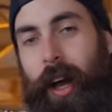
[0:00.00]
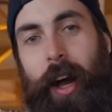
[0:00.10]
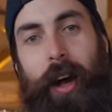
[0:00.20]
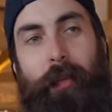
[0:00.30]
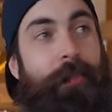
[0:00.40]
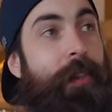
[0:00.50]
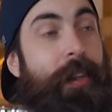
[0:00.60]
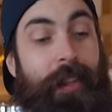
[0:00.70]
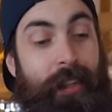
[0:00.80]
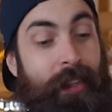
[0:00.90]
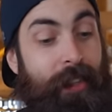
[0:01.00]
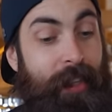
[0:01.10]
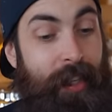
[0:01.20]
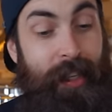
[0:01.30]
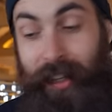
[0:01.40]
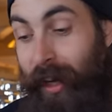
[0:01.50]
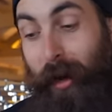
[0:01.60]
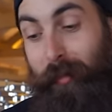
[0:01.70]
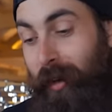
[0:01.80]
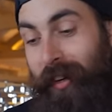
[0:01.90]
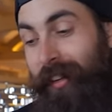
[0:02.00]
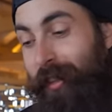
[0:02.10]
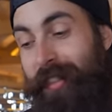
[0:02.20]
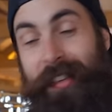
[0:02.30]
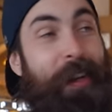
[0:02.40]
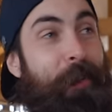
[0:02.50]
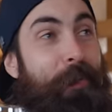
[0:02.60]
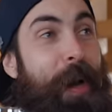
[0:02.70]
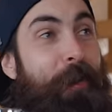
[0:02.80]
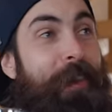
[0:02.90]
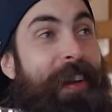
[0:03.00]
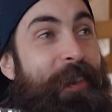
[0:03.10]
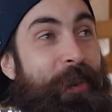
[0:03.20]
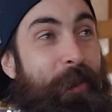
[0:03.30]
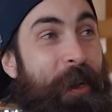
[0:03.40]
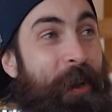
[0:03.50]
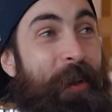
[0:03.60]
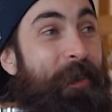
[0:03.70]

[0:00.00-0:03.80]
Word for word: But, um, yeah, no, I'm not gonna just sit here admiring the, the sweet corn.